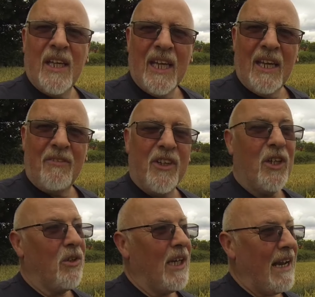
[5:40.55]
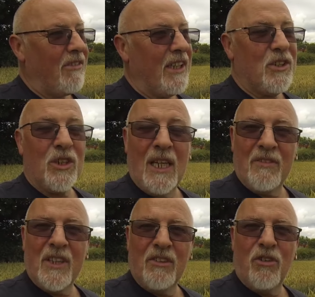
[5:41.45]
if you'd level it to
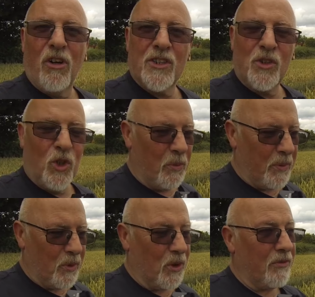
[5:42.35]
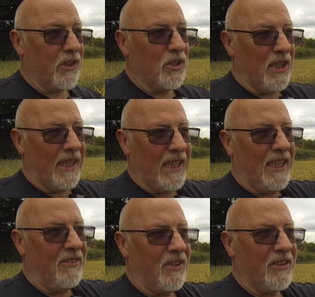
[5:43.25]
level the horizon up, or if you just
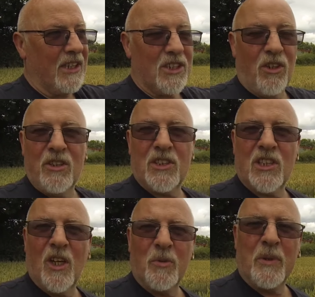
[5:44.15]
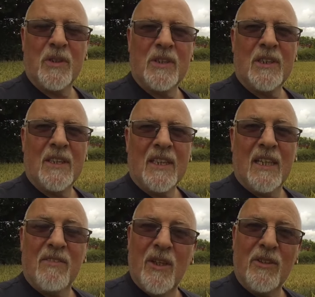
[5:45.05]
leave the slight slope,
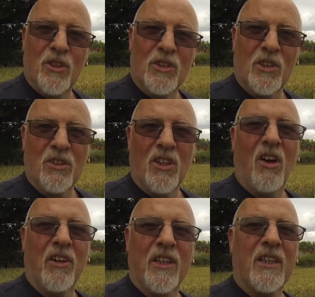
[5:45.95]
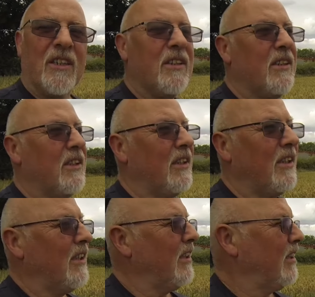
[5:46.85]
even though it does look like
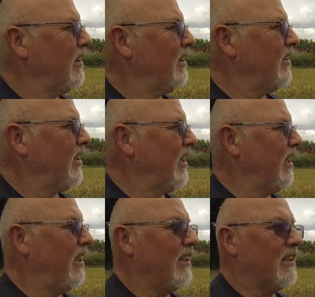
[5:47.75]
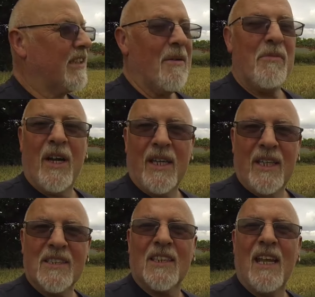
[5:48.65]
the camera
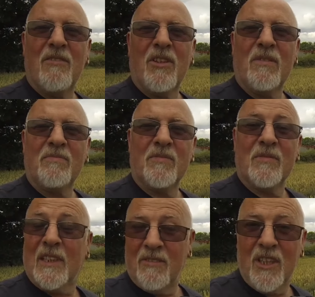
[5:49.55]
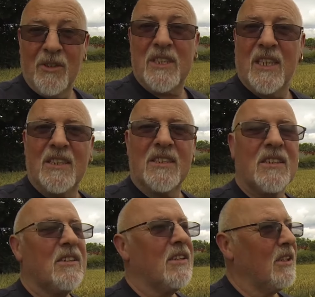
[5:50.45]
isn't level, even though it is.
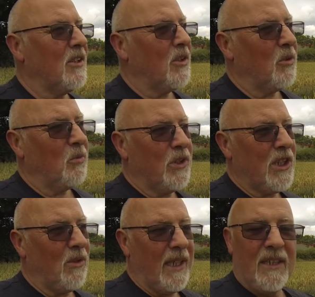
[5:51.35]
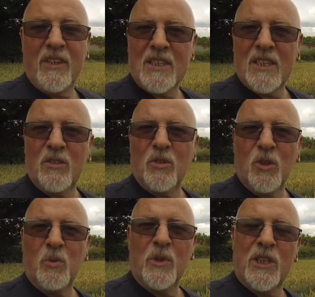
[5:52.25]
Would you leave it,
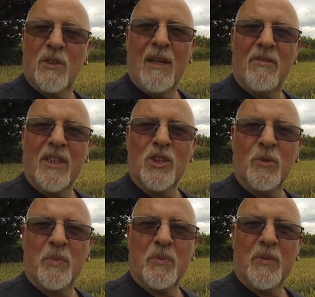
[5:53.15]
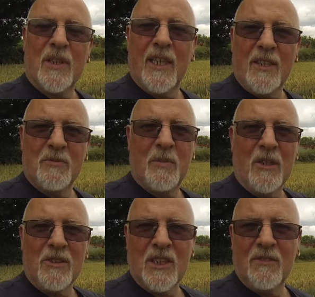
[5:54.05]
or would you level it up in
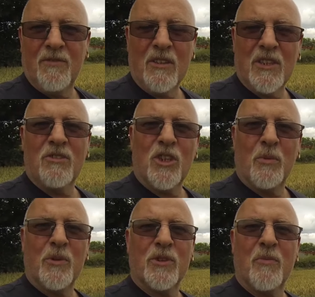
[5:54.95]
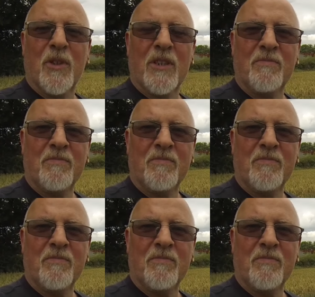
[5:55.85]
post, in Photoshop or something?